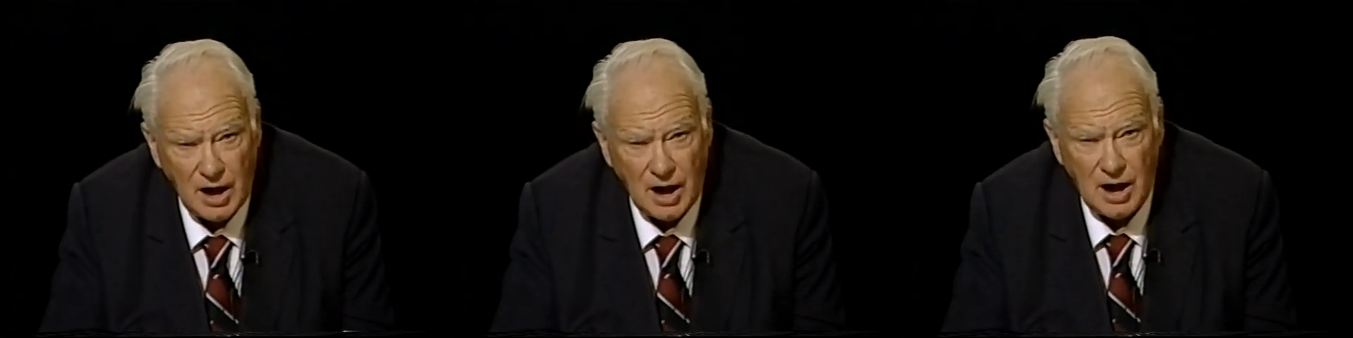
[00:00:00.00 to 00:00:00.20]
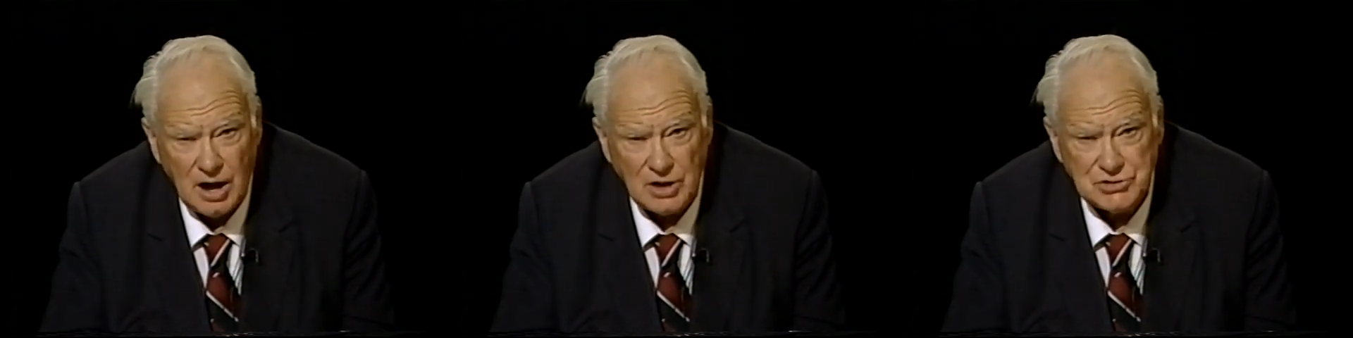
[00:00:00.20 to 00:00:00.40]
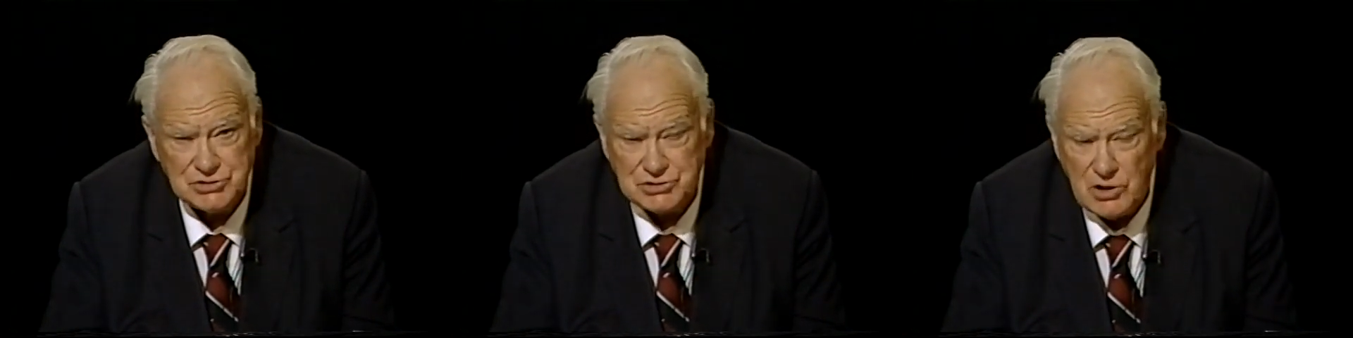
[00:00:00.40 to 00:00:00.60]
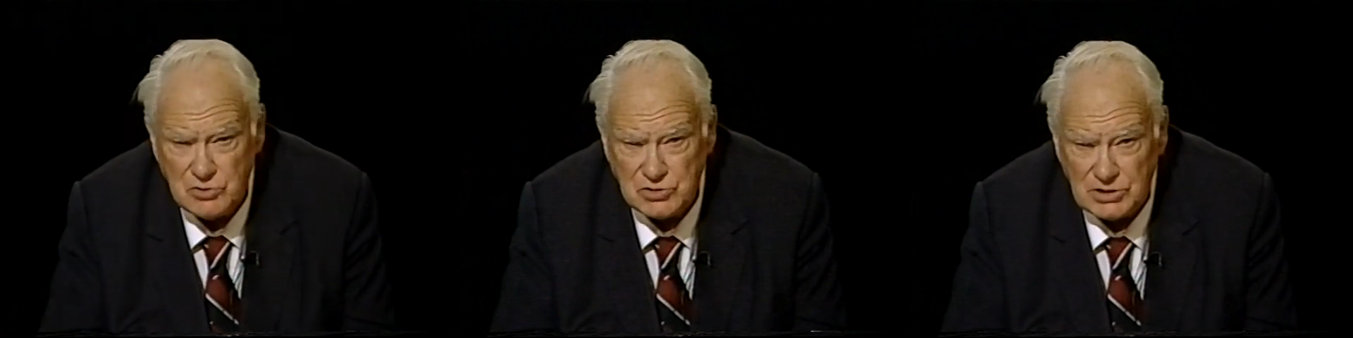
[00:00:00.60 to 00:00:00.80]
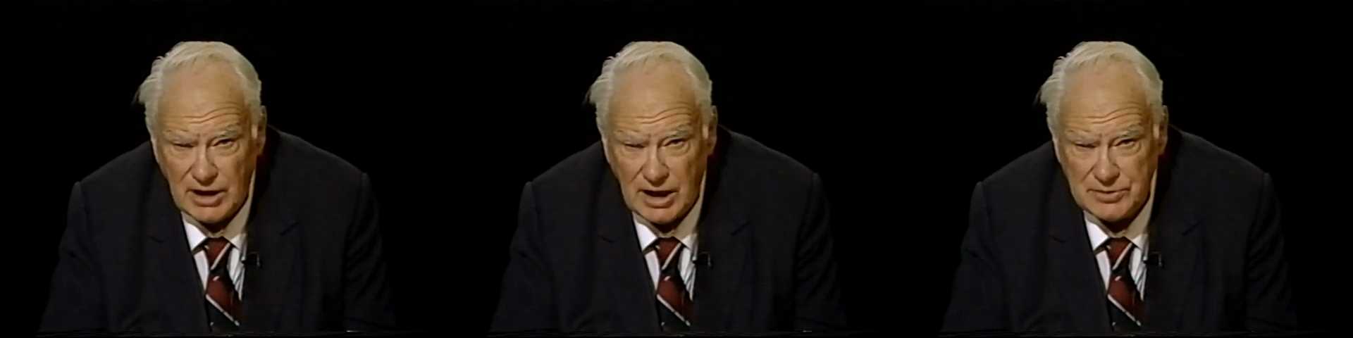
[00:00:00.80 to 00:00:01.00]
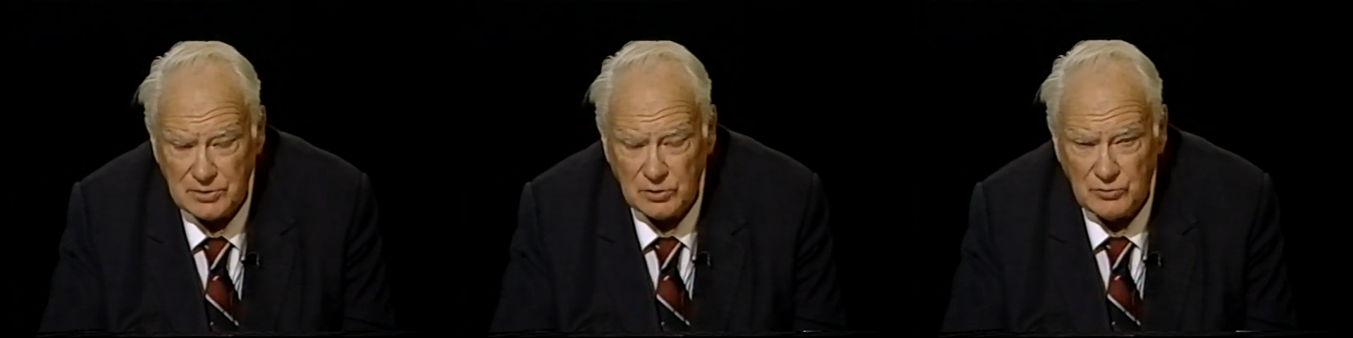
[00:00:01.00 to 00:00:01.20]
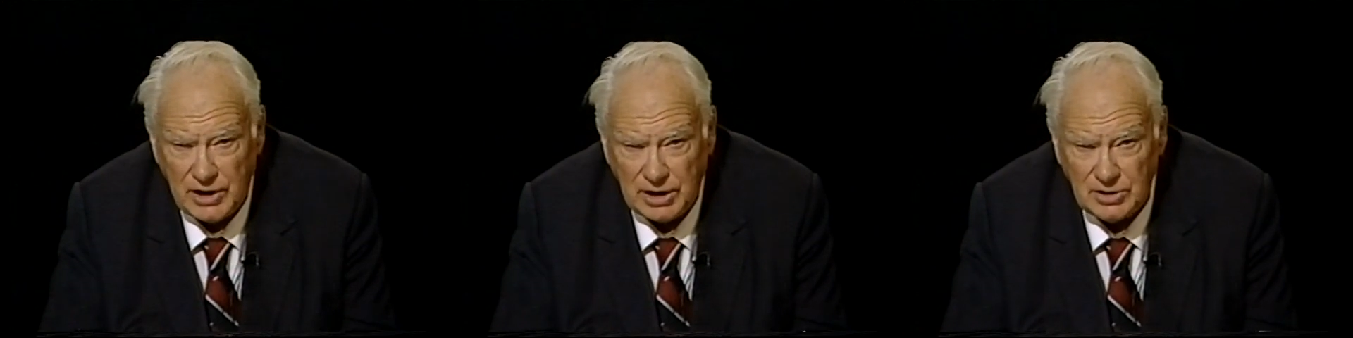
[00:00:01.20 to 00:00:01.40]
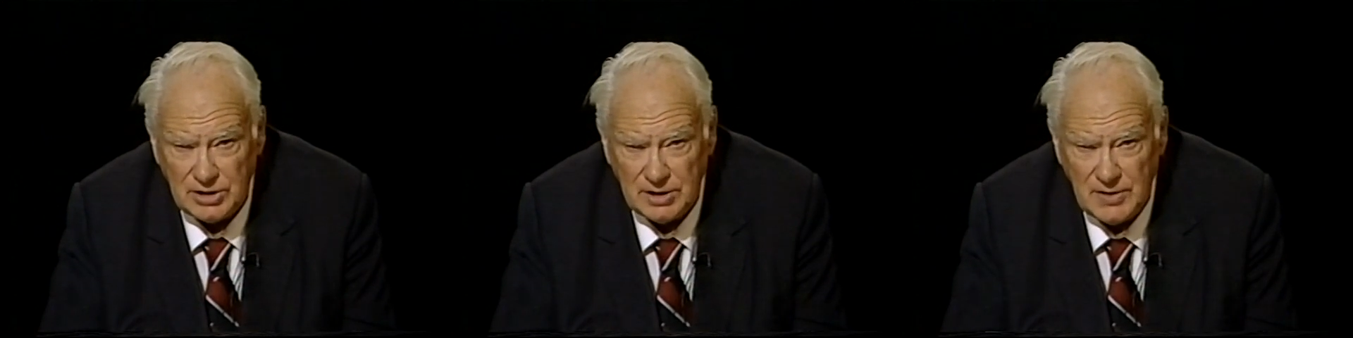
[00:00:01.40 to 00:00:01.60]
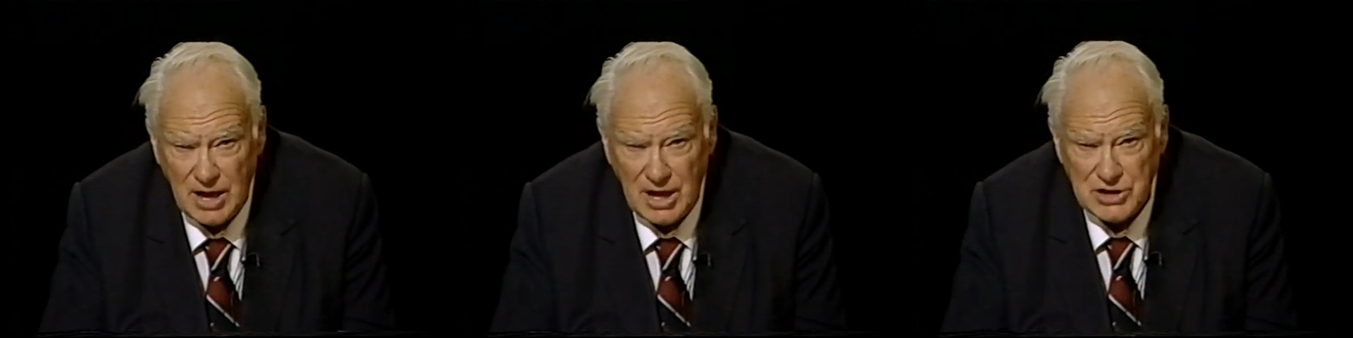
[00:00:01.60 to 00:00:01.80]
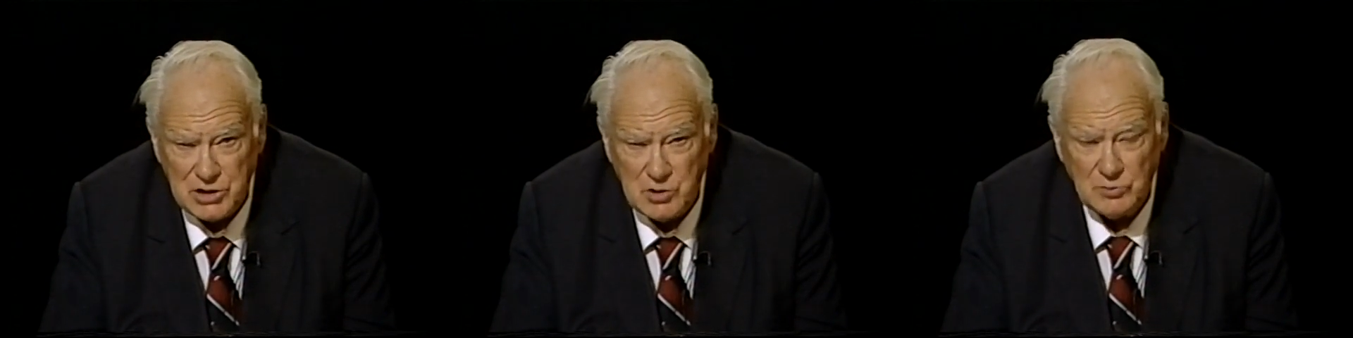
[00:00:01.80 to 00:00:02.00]
are so slight that, frankly,
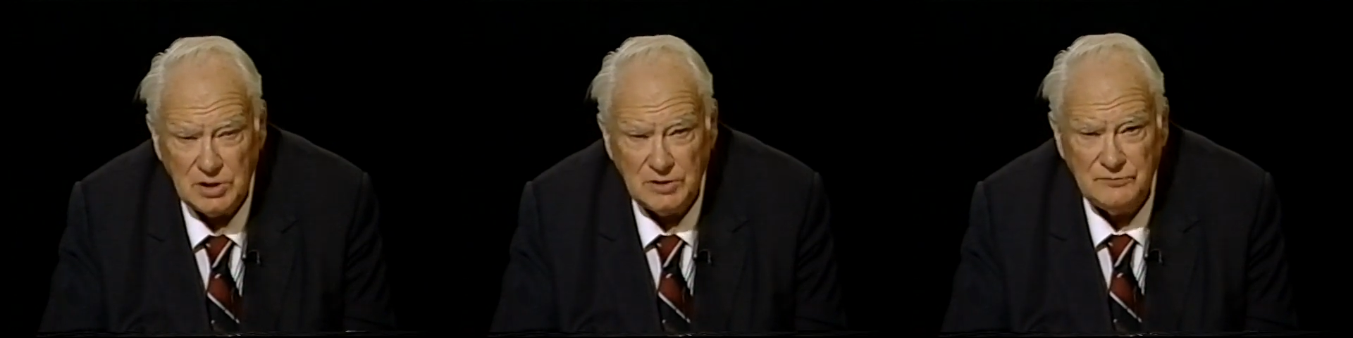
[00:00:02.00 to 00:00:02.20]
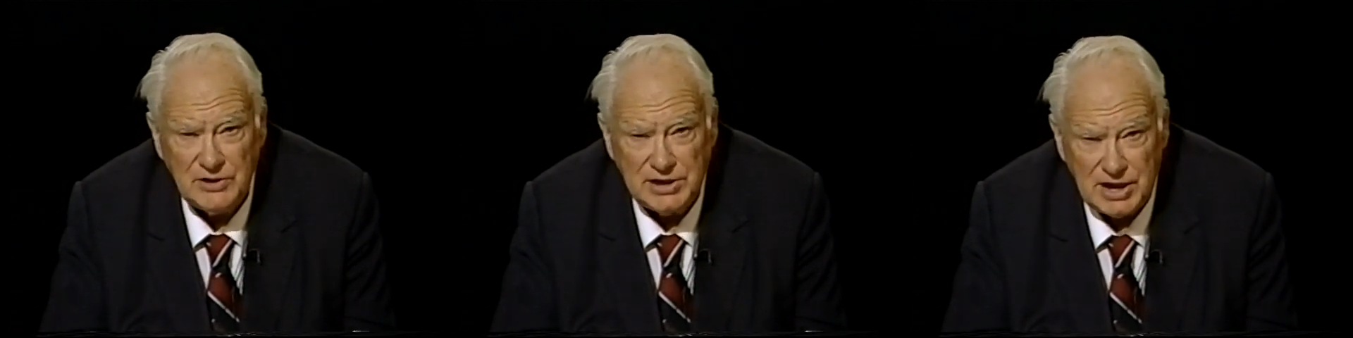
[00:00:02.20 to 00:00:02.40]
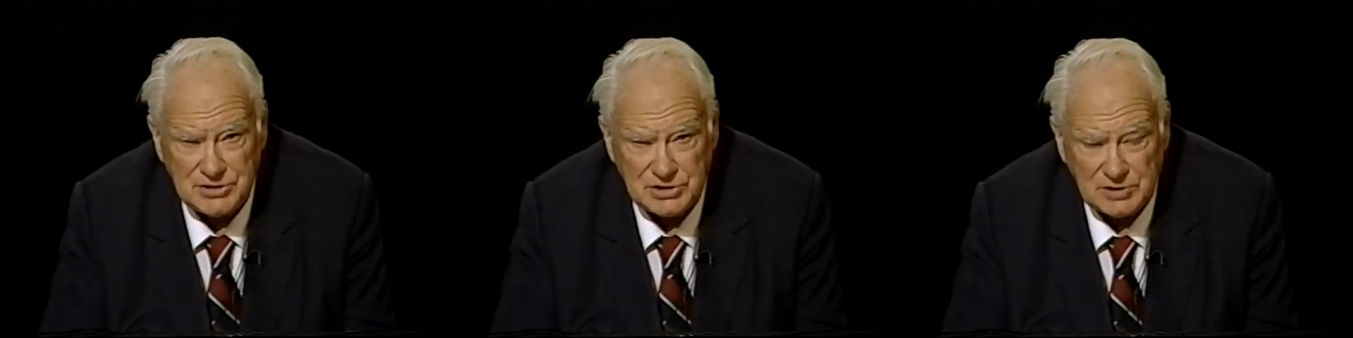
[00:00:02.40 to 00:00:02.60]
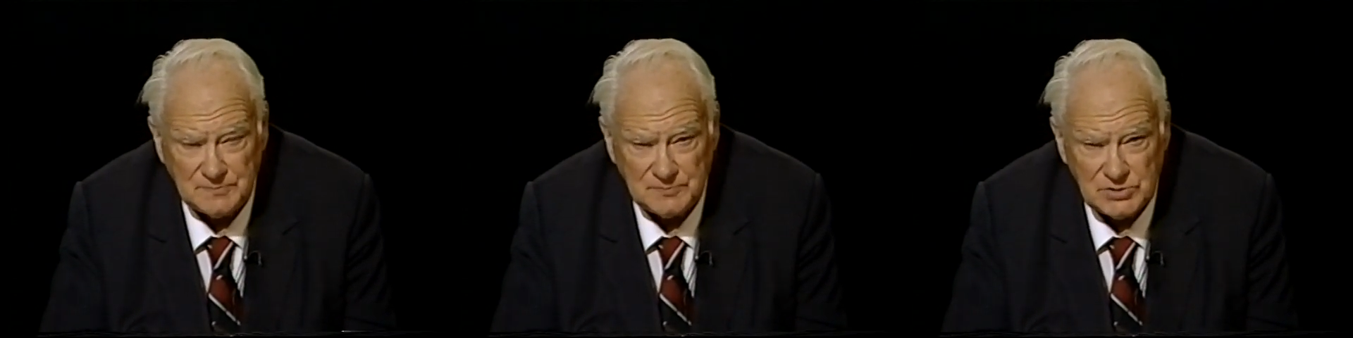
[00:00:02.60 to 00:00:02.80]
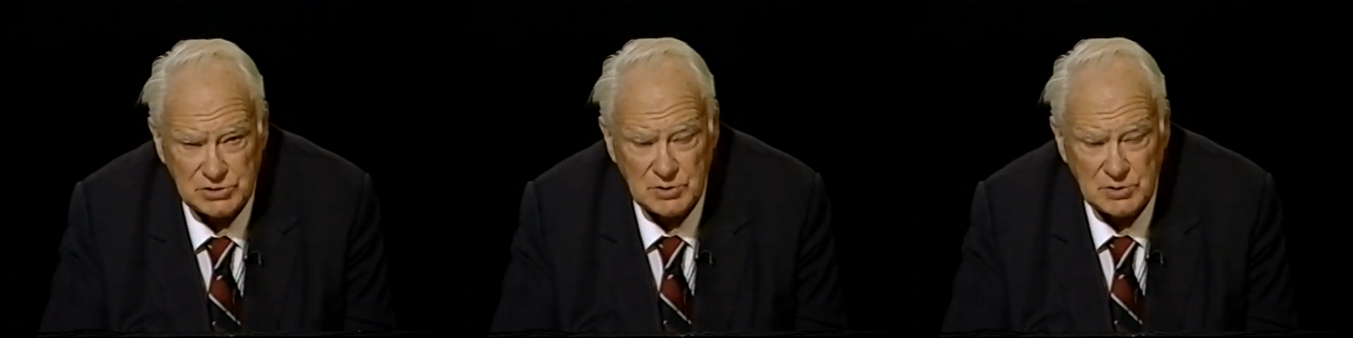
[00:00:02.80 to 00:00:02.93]
you can forget it.